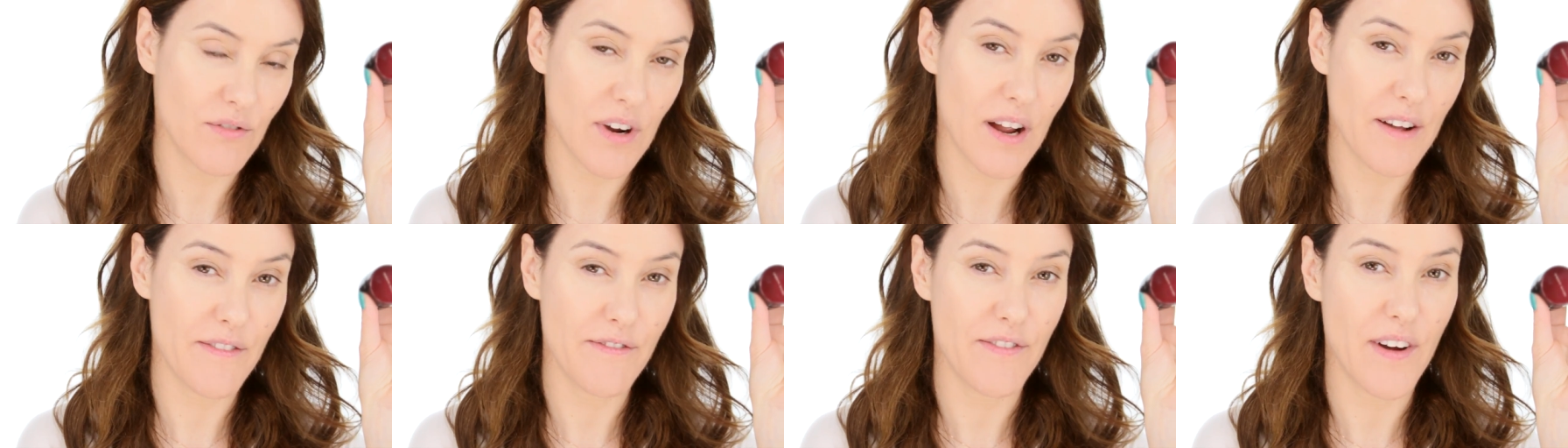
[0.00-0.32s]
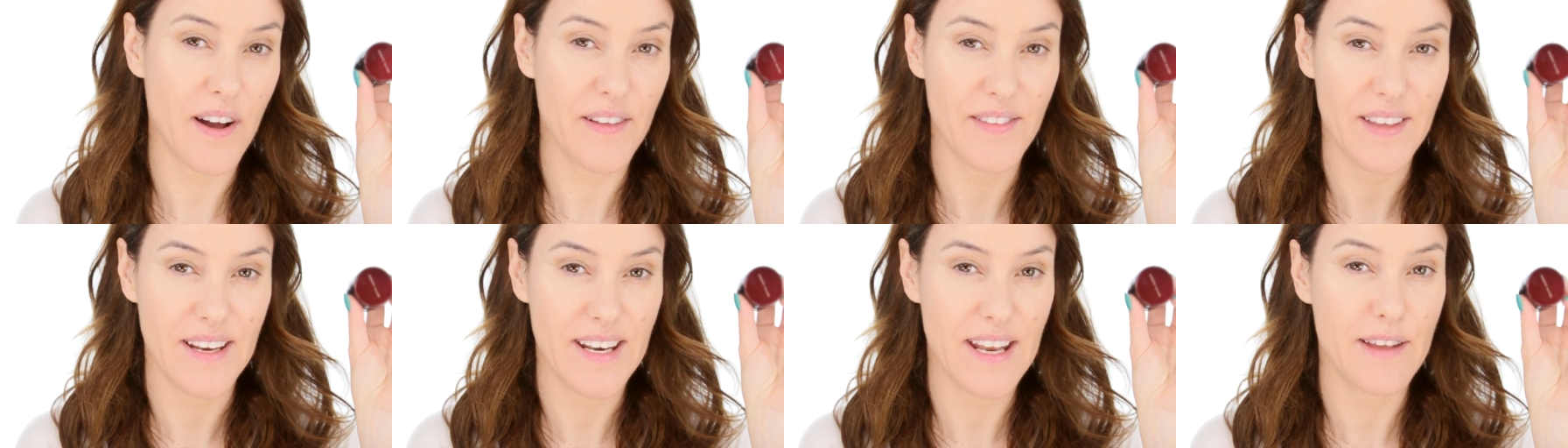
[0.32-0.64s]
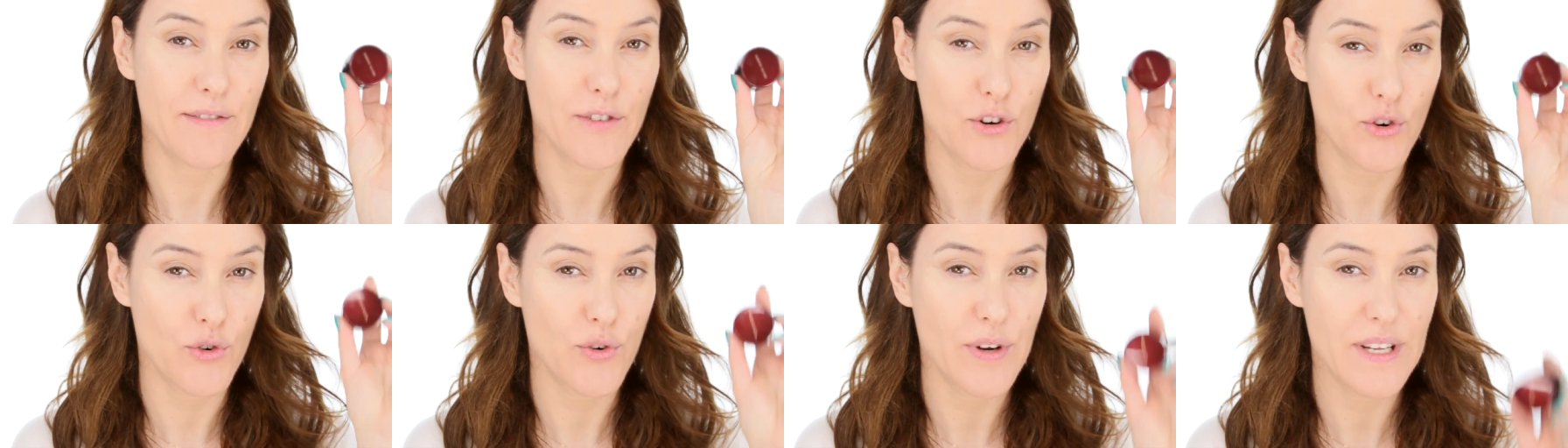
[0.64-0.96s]
I find that
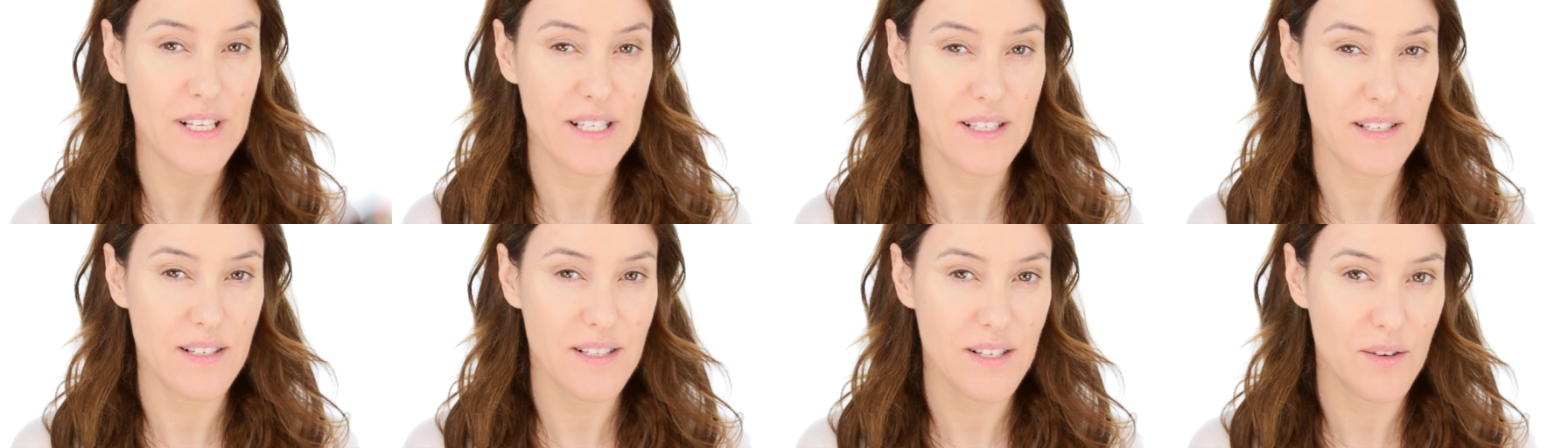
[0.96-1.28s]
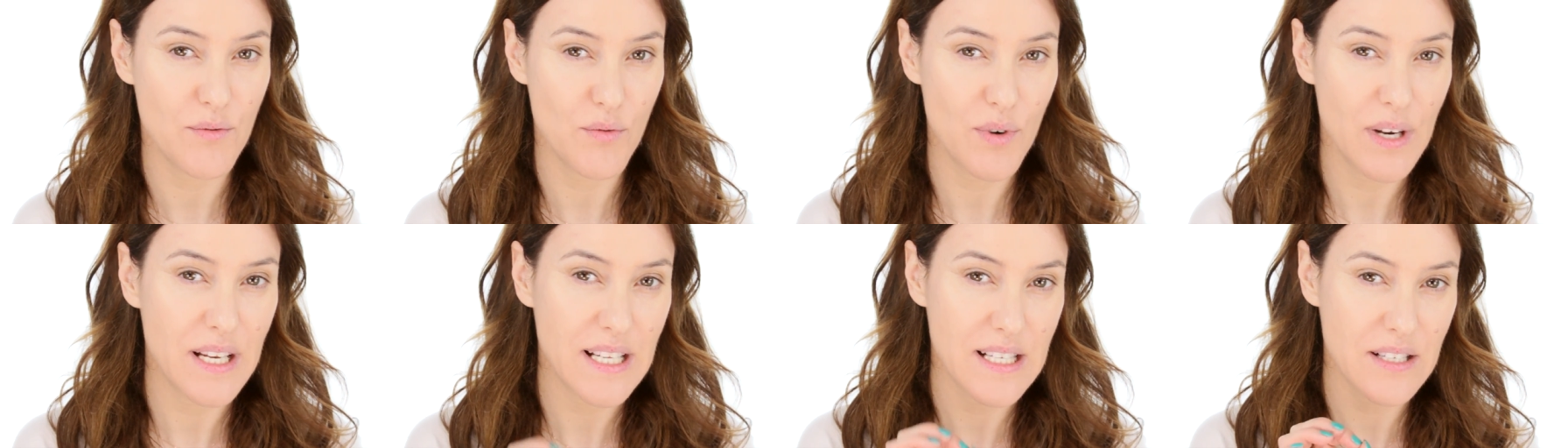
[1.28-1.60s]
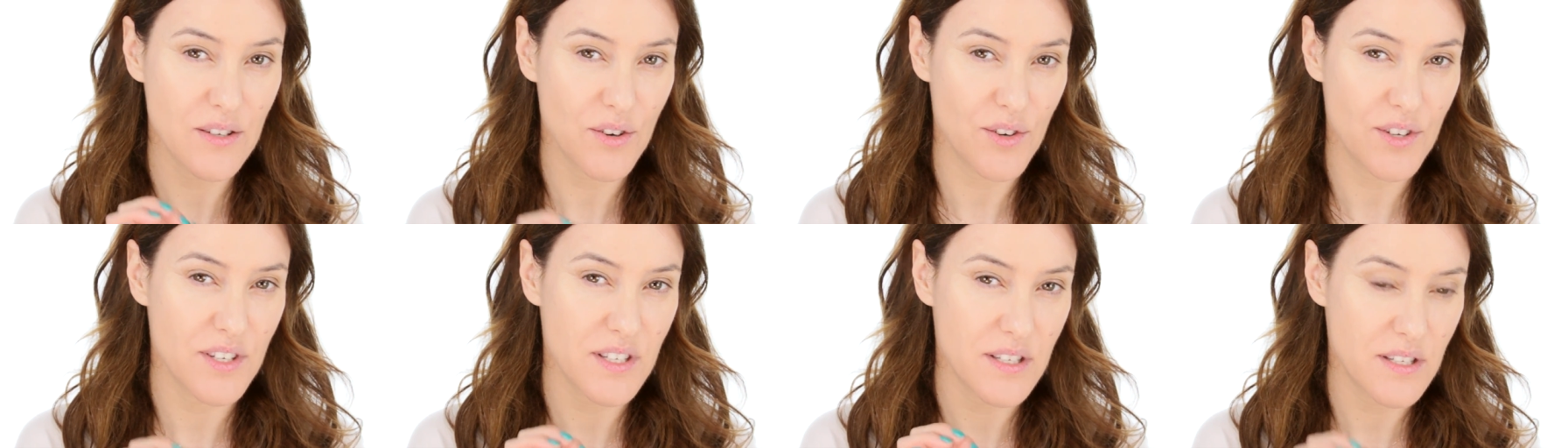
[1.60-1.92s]
never creases. It really
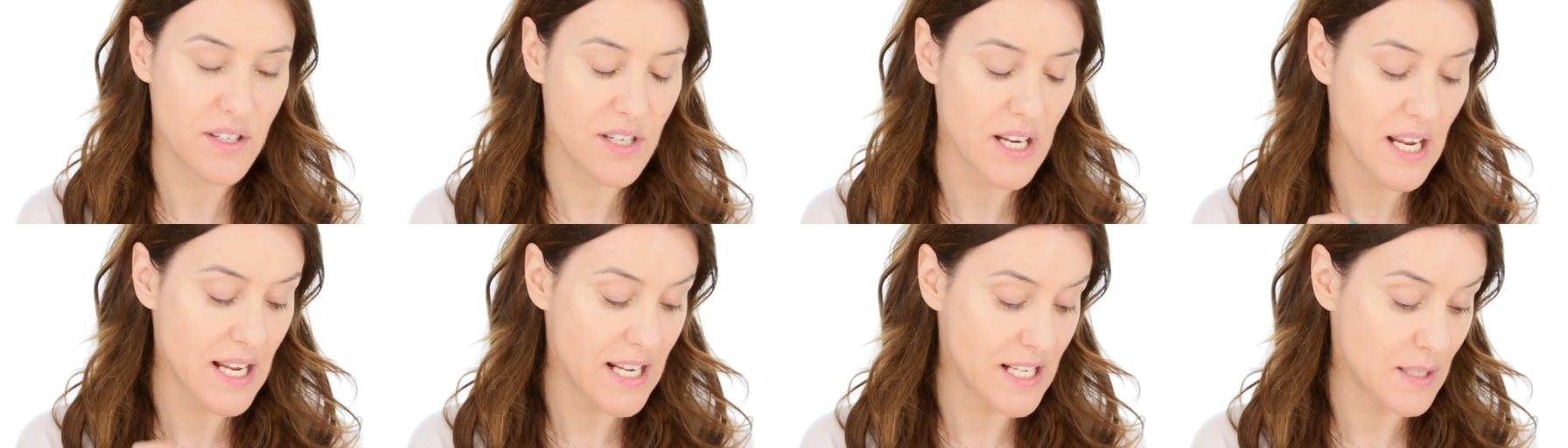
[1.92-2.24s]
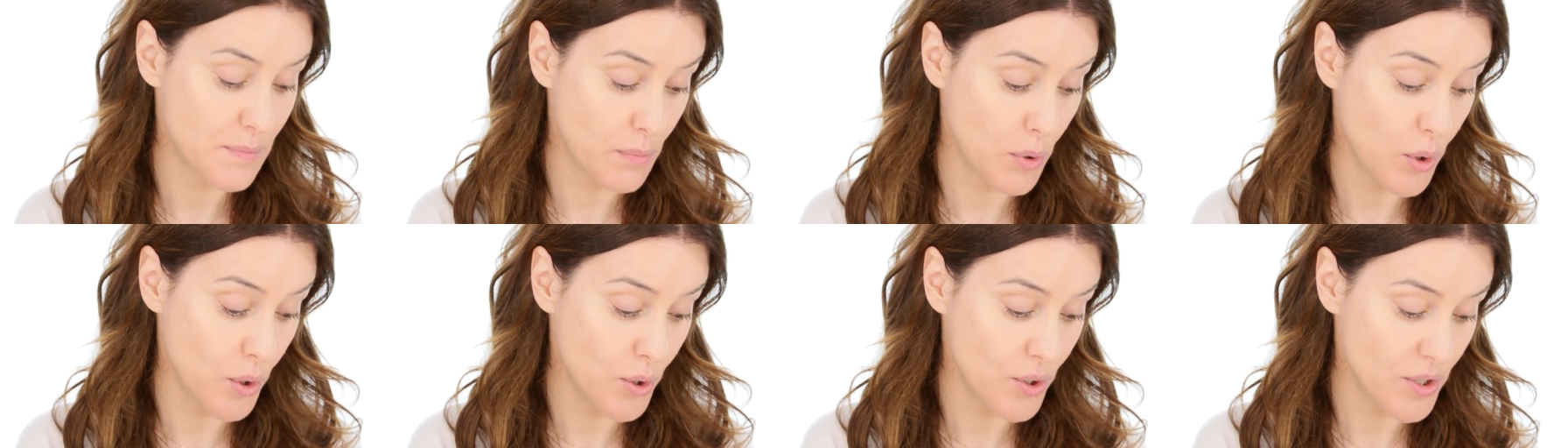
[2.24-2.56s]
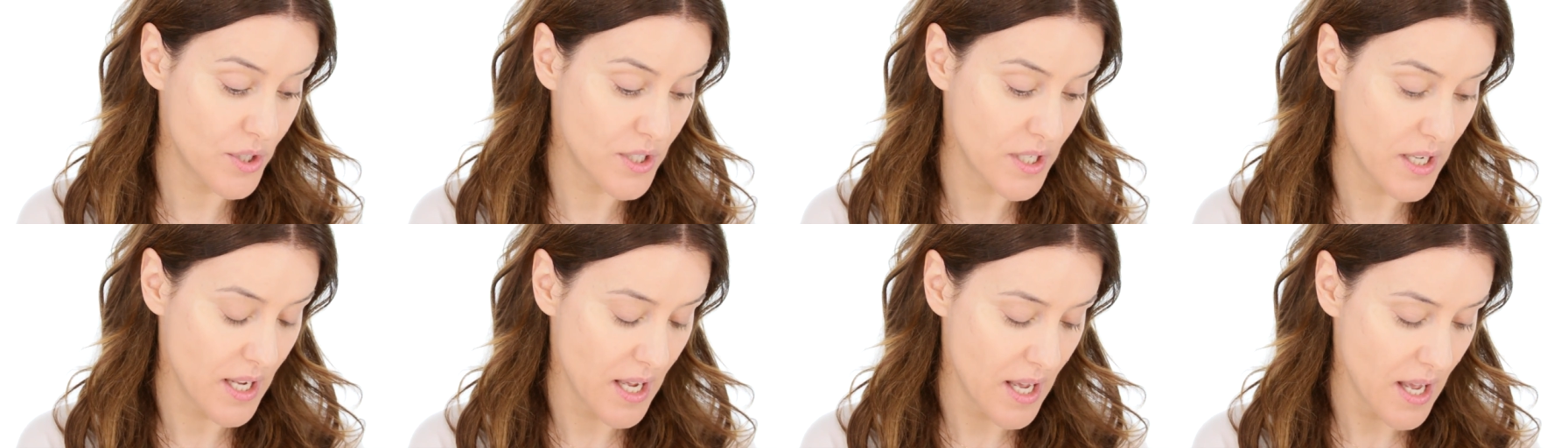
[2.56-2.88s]
sort of stays
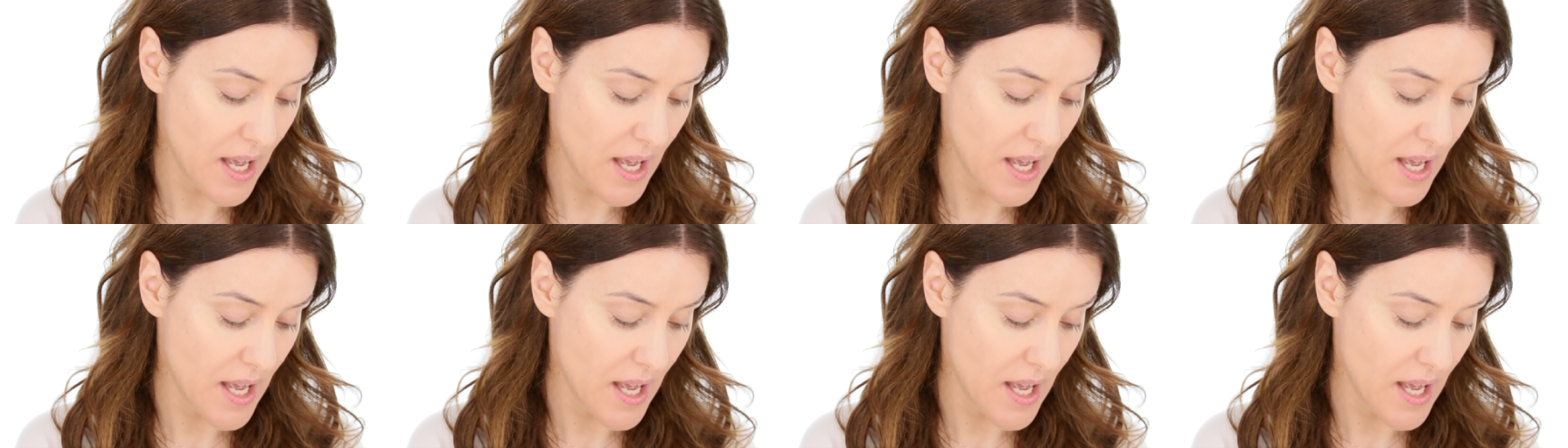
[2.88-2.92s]
put.